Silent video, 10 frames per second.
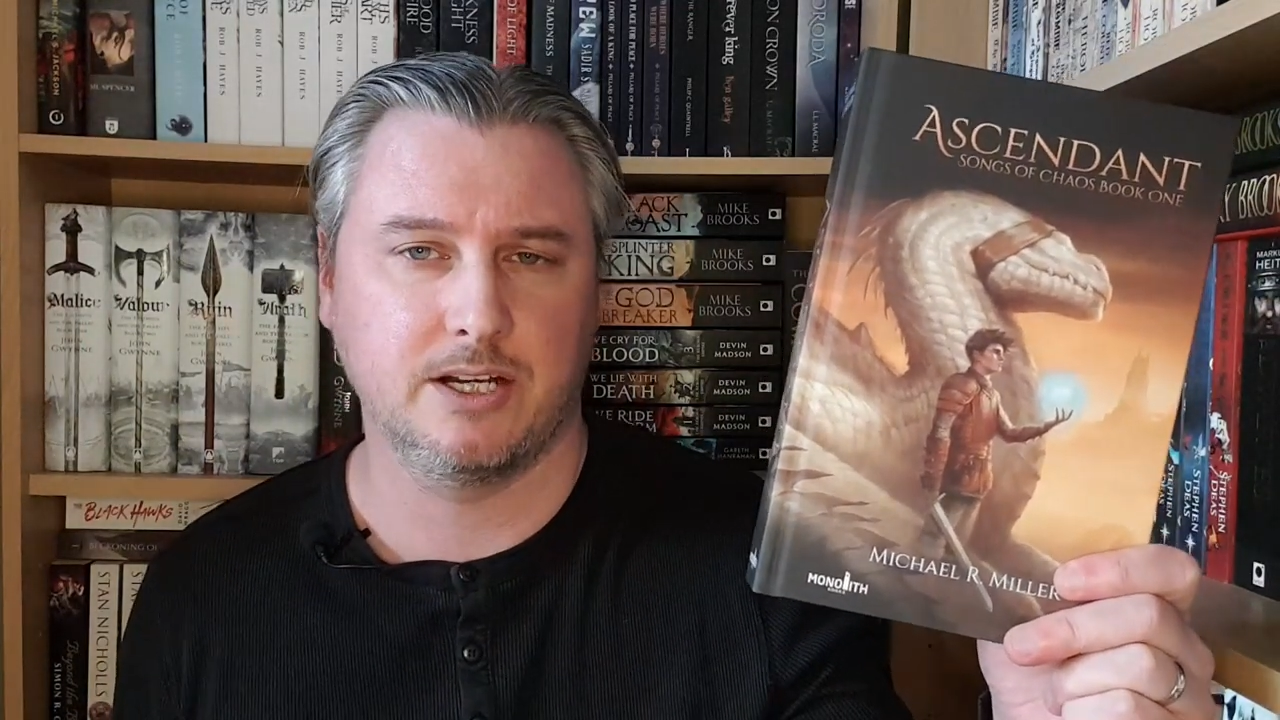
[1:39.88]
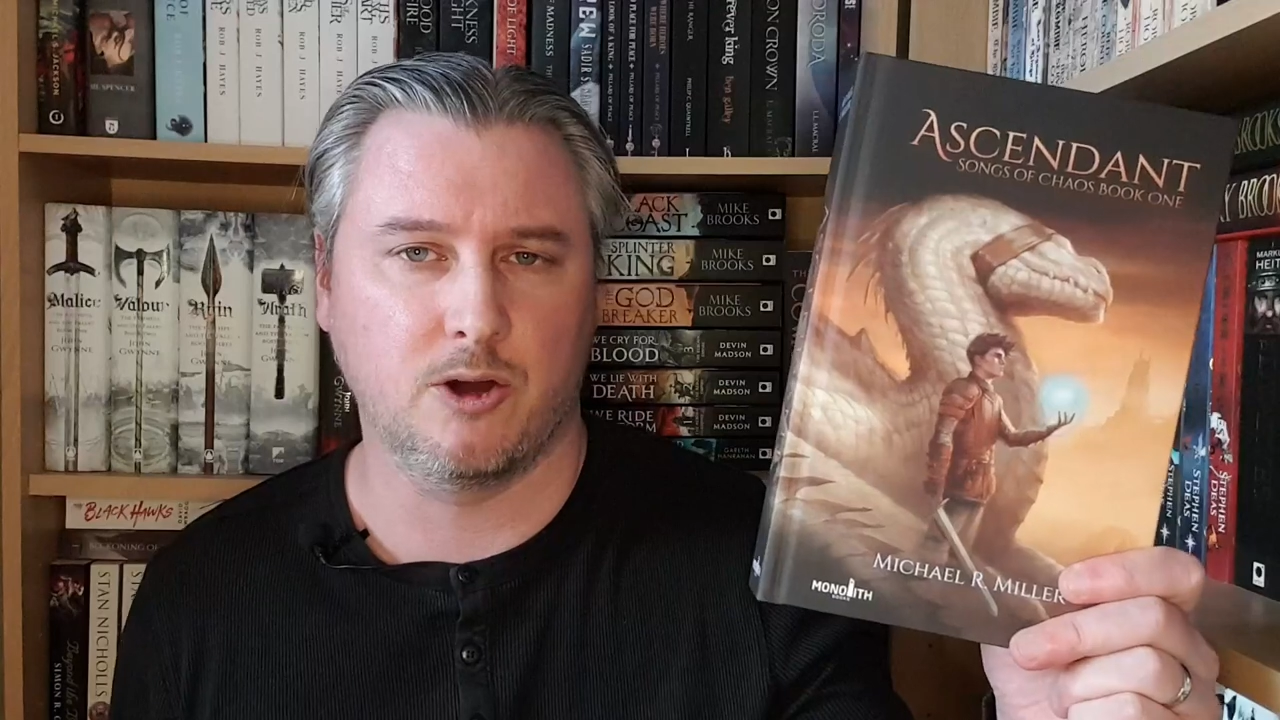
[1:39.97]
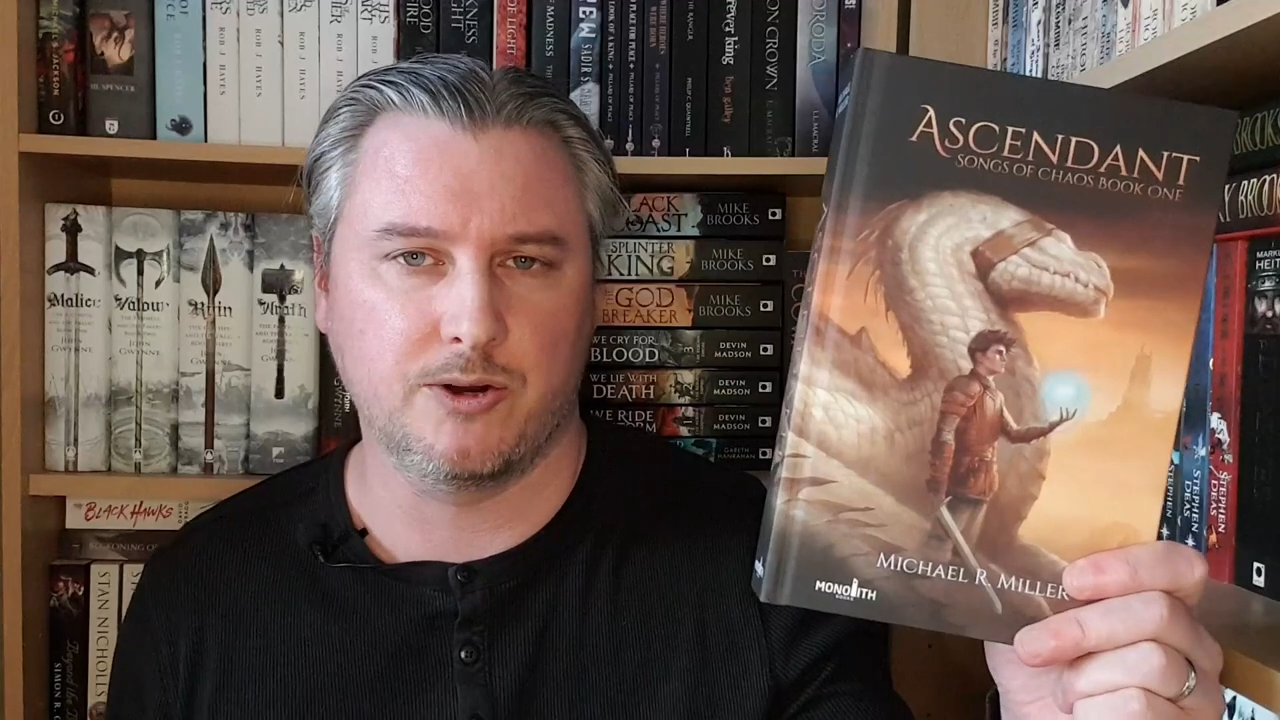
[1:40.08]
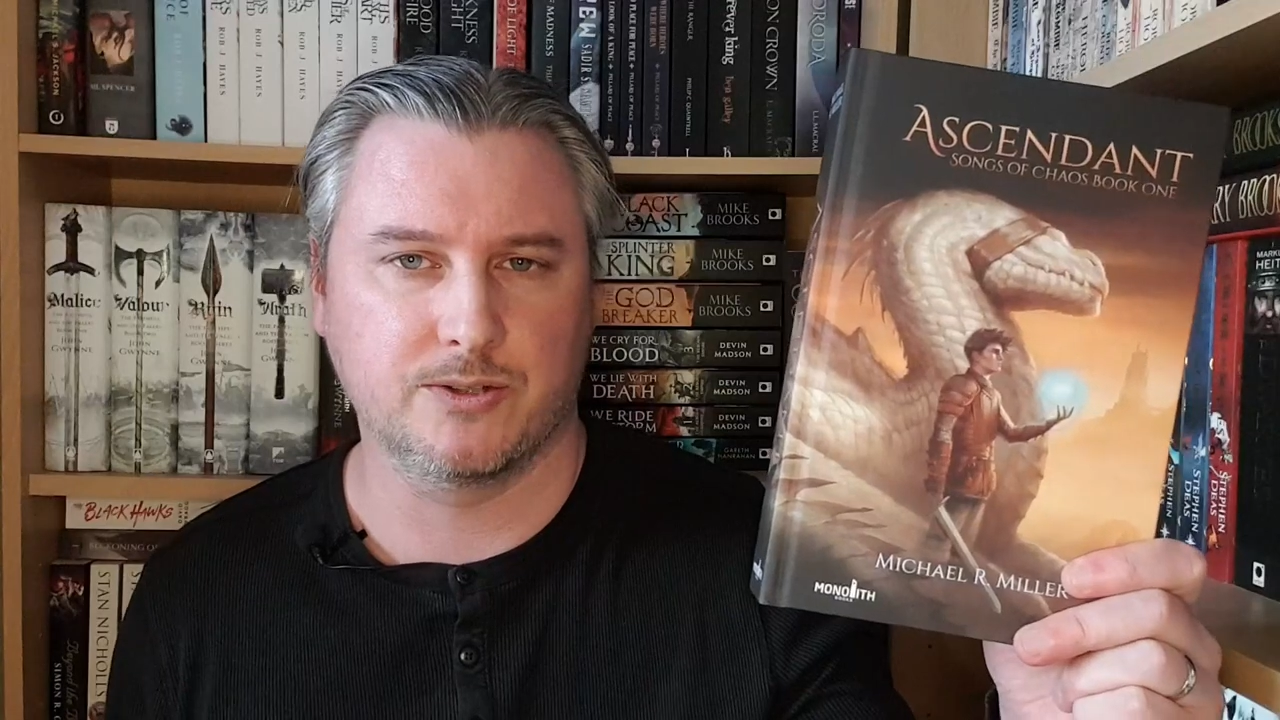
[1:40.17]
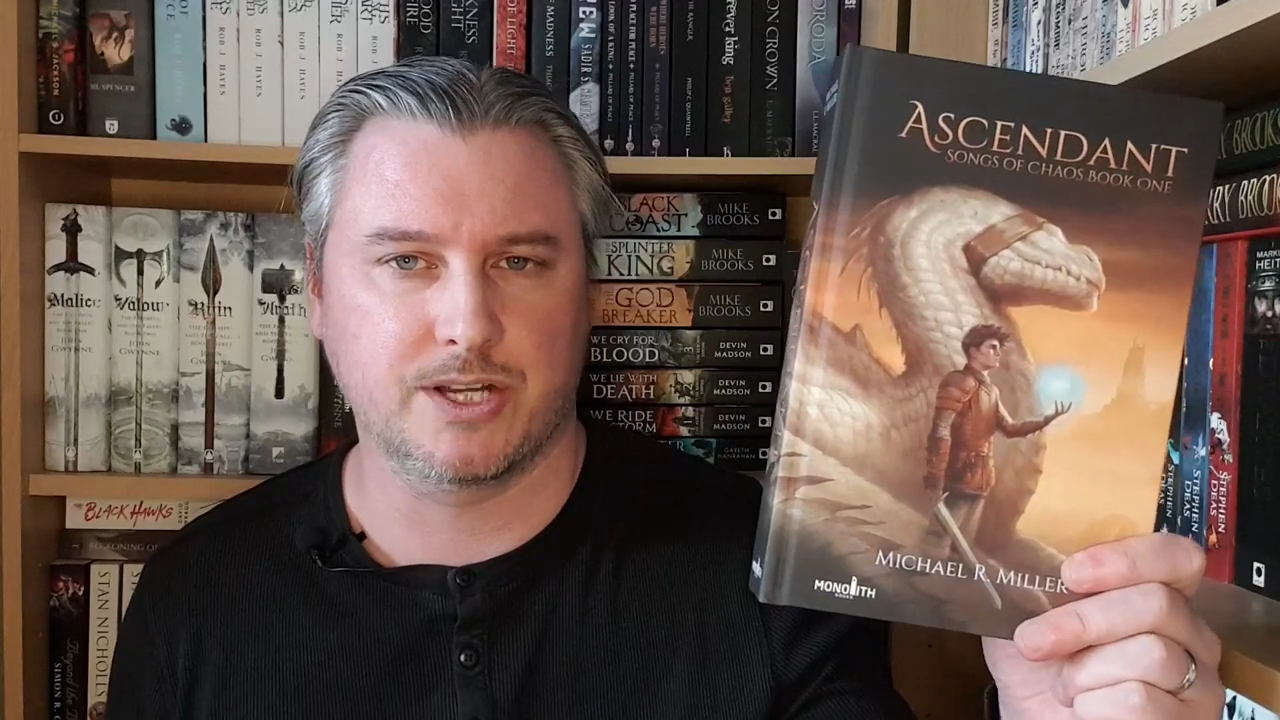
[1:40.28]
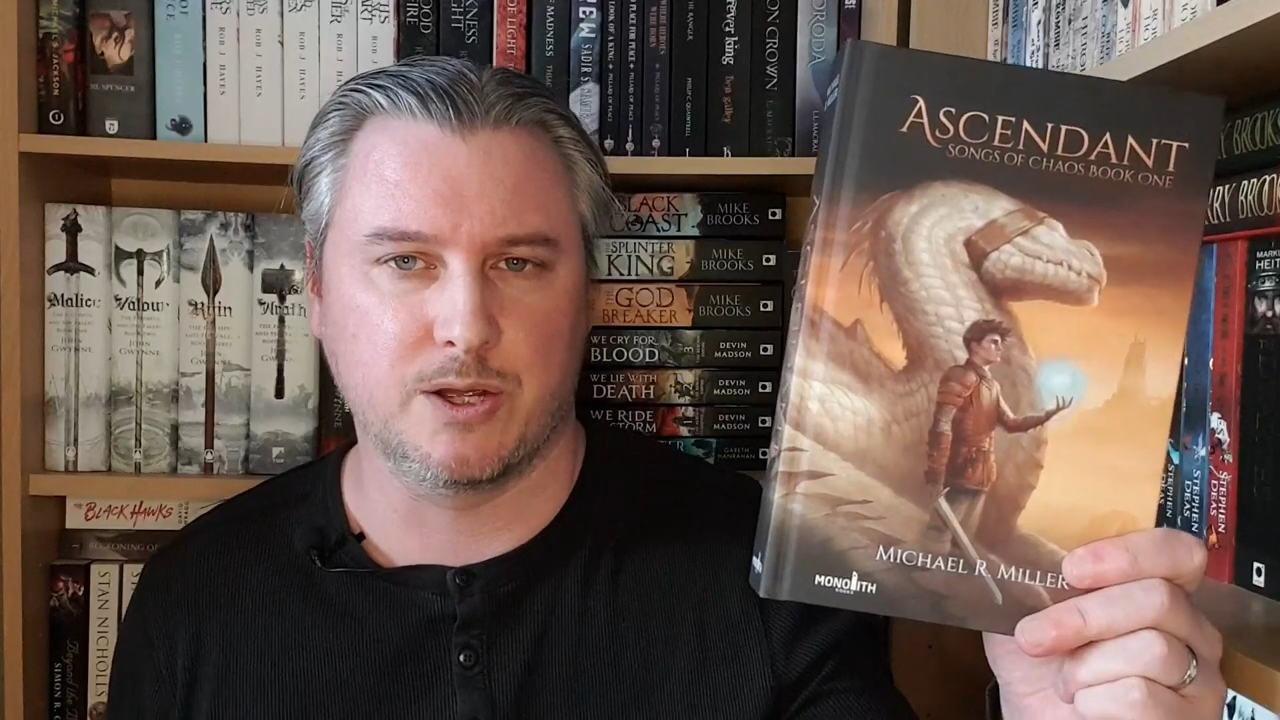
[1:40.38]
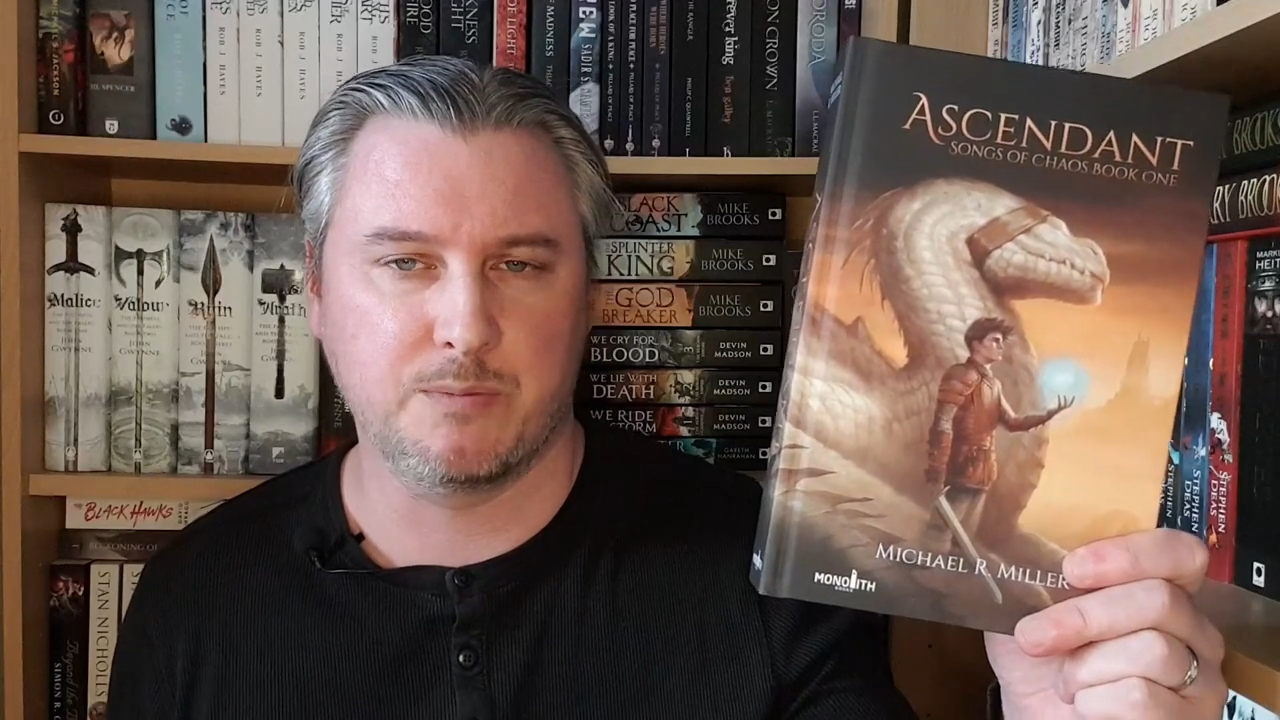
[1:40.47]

nine or so